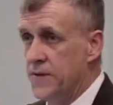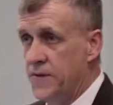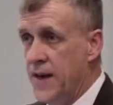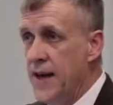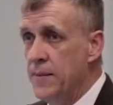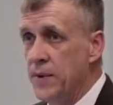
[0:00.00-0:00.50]
a
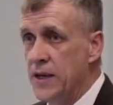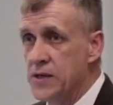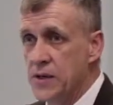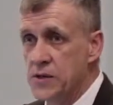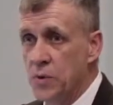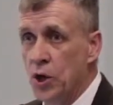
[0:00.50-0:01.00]
family,
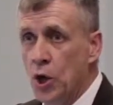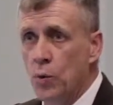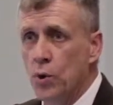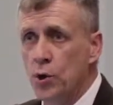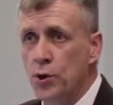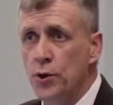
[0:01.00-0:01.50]
as
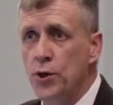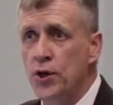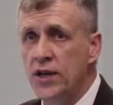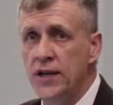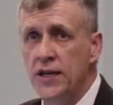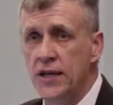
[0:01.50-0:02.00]
we're
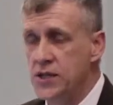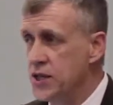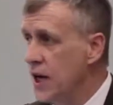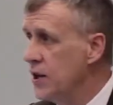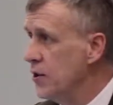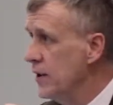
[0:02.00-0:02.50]
looking at
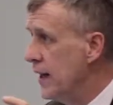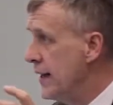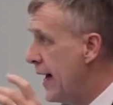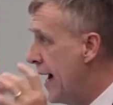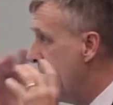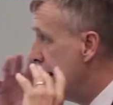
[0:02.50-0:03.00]
each other
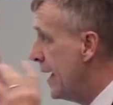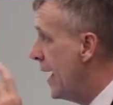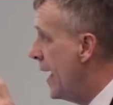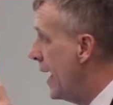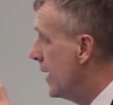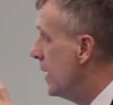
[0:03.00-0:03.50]
and eye to
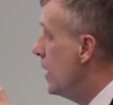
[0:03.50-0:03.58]
eye,